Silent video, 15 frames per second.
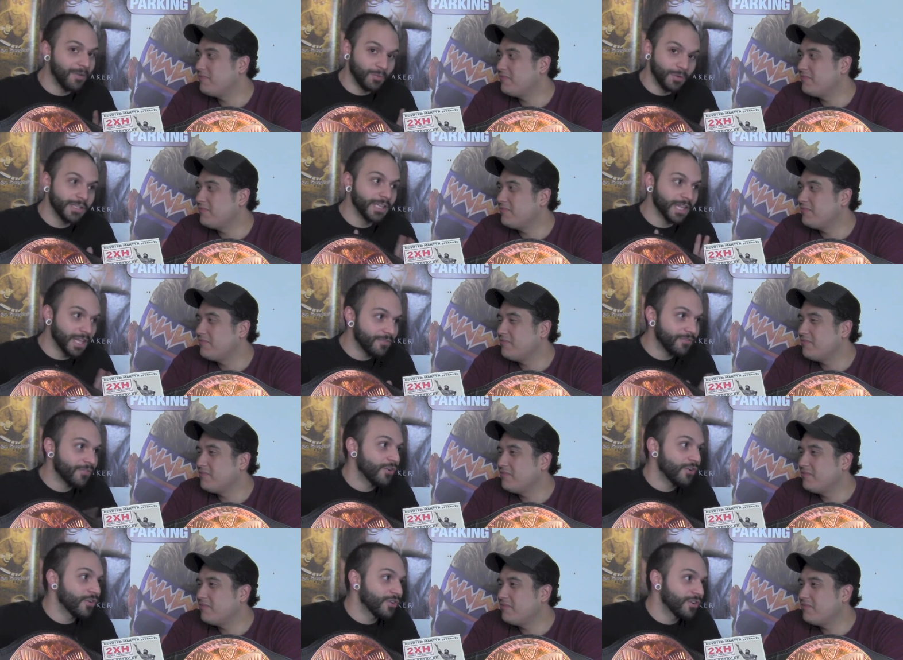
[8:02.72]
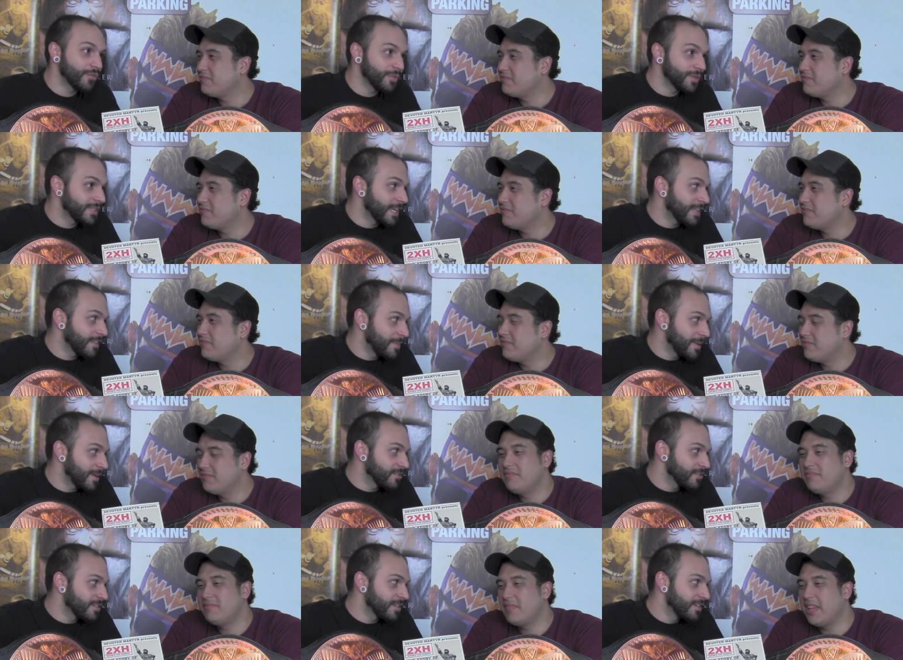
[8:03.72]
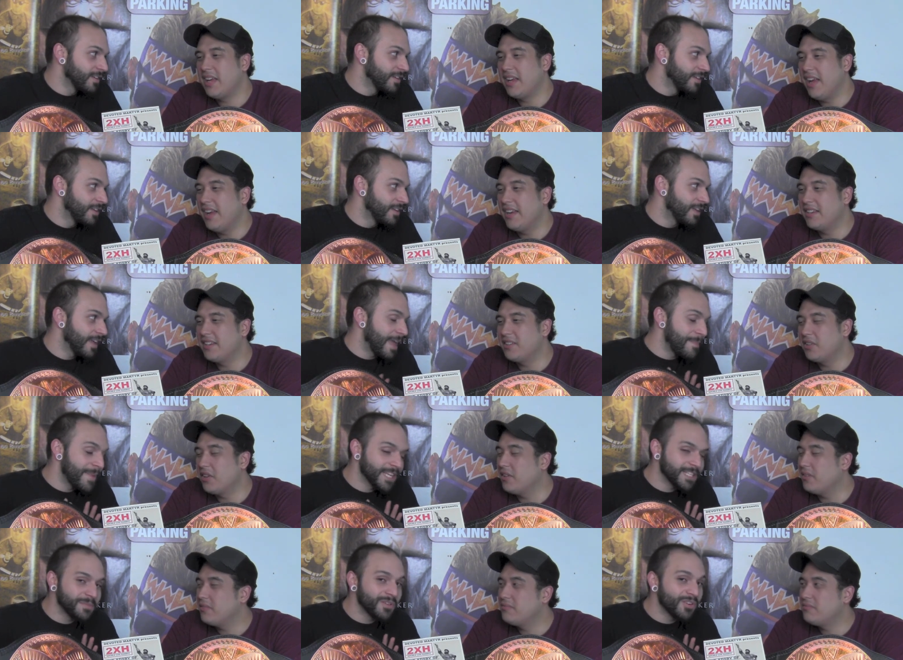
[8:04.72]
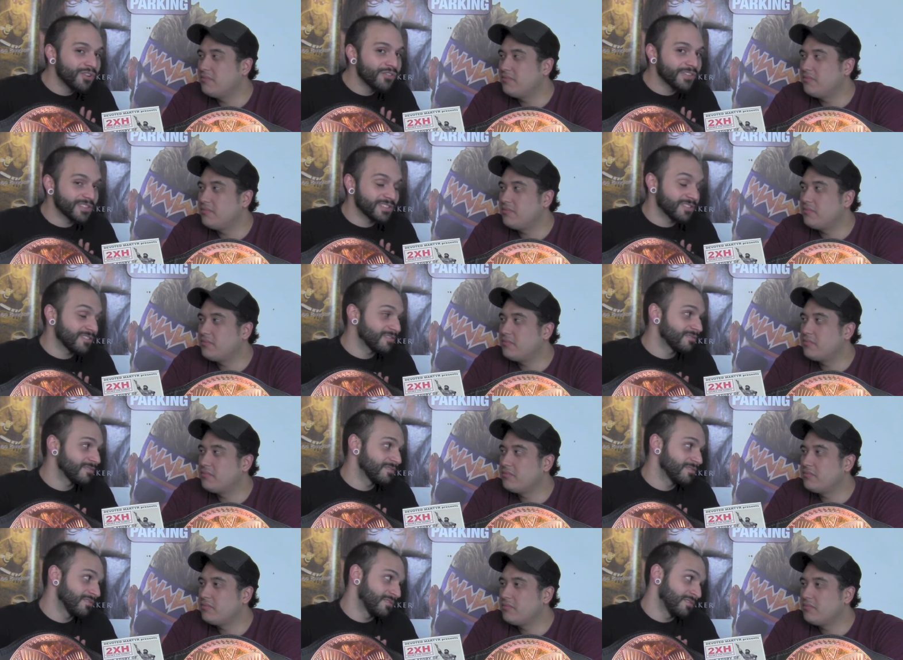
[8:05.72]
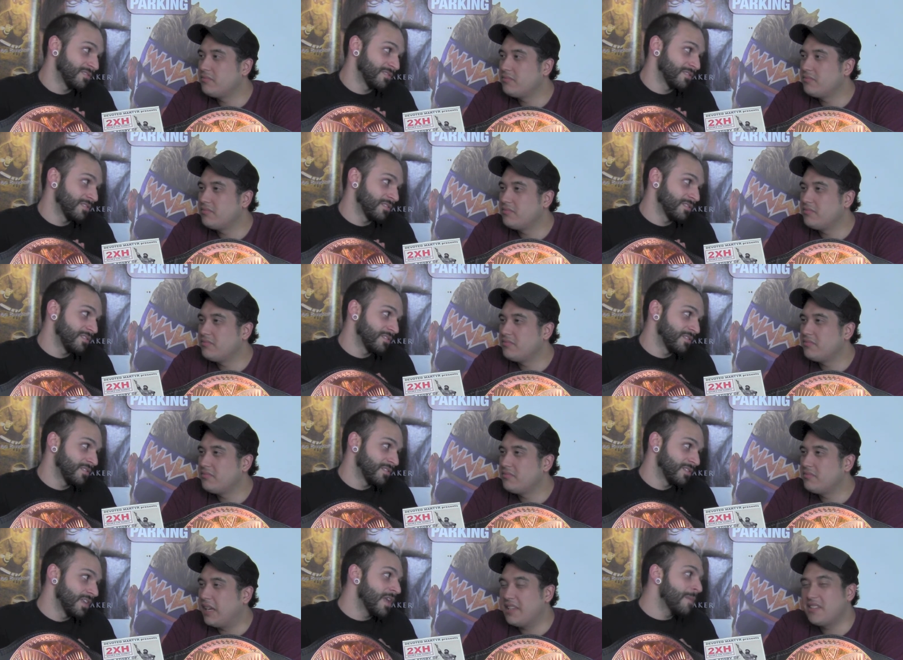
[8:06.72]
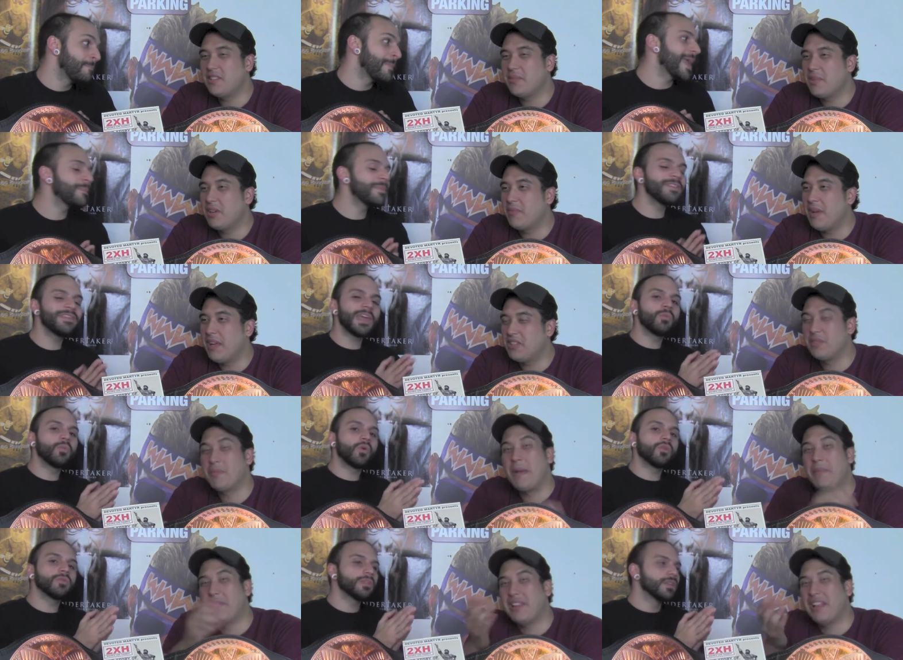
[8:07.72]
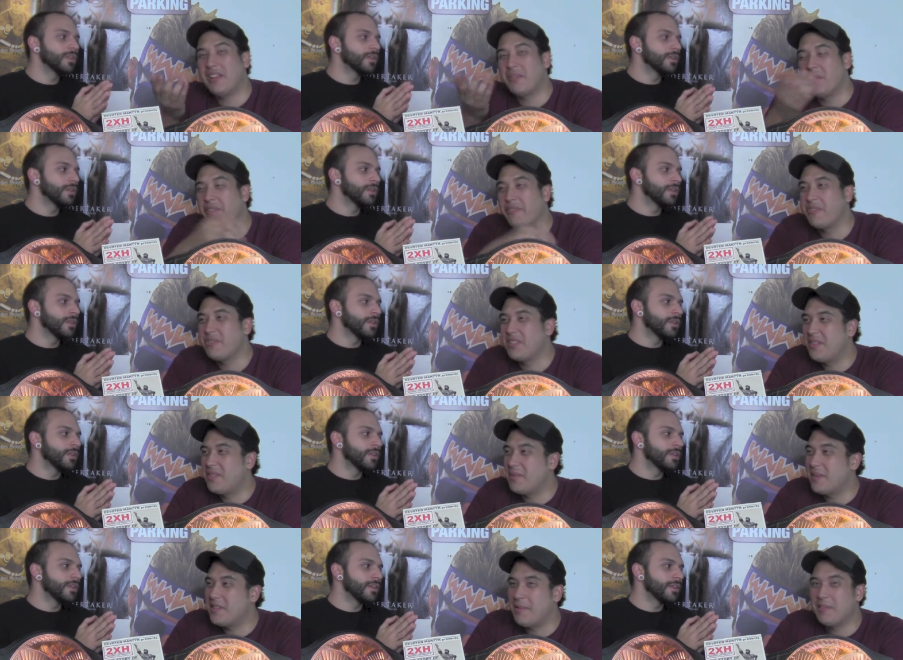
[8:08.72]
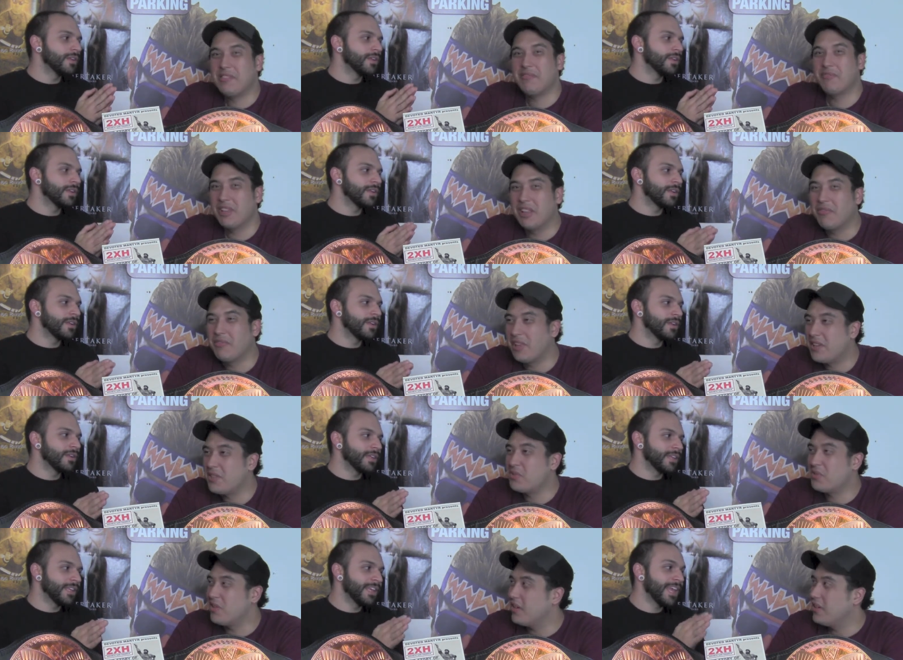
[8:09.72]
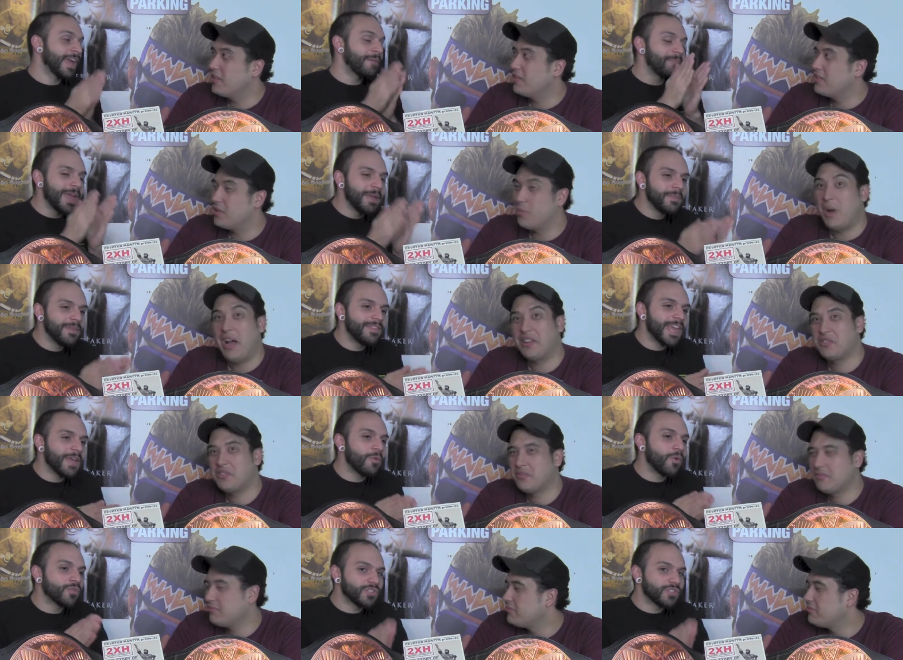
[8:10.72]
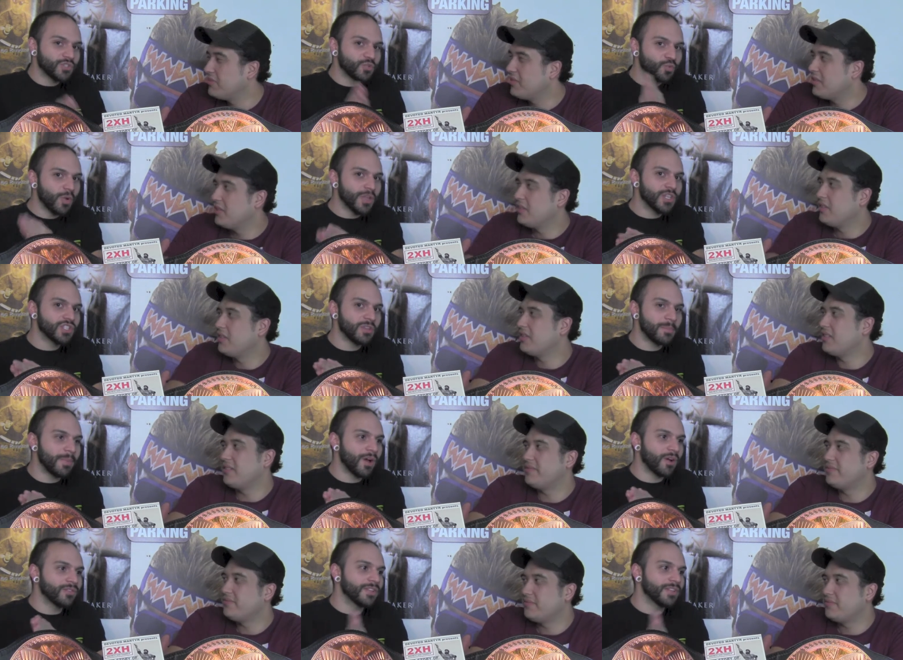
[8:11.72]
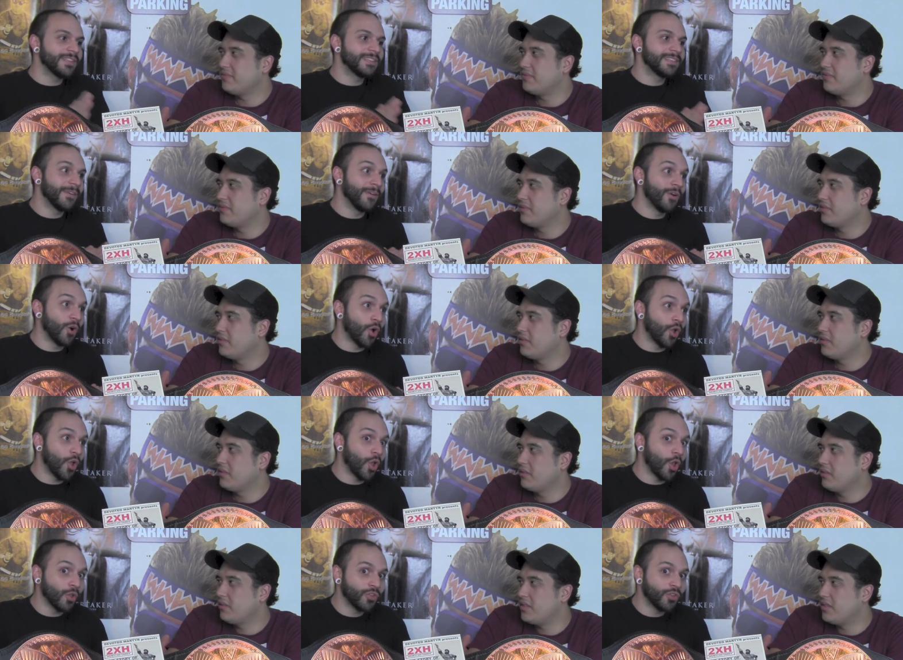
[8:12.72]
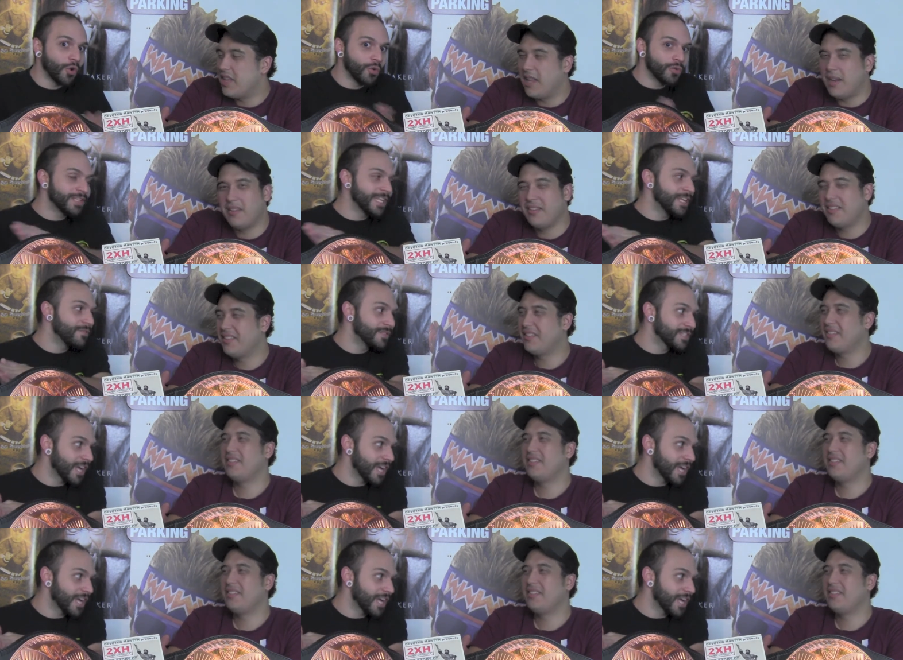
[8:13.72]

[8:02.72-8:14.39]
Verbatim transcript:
Speaker 1: would love for her to retain the belt. Like, it makes me nervous though. Maybe be, they won't. Be
Speaker 2: like one of the first years match I'm actually really, really interested. Yeah, in. maybe
Speaker 1: they won't switch the belt until Total so, Divas